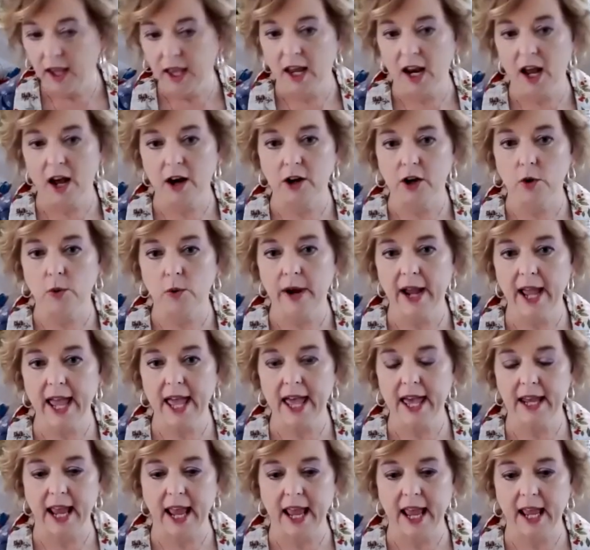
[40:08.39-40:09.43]
And I'll go
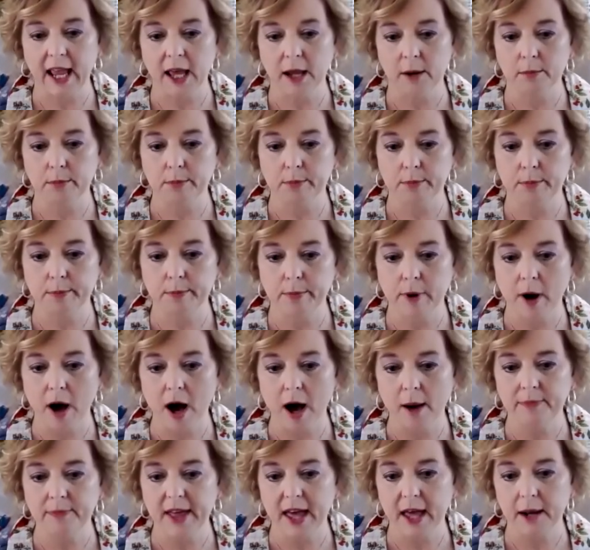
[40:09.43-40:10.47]
ahead and
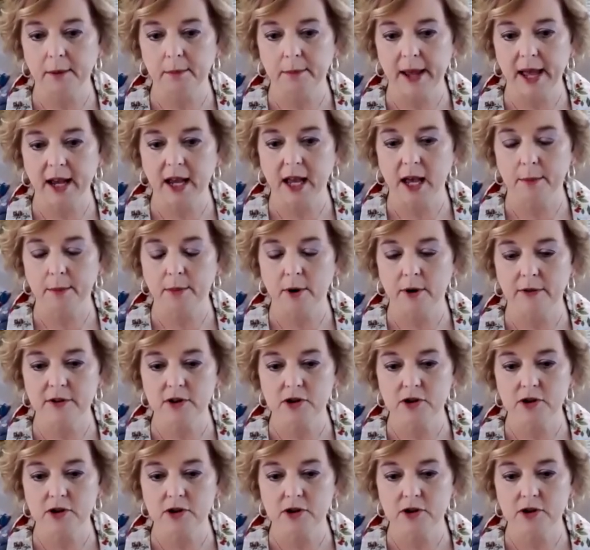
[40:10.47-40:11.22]
pop that back up on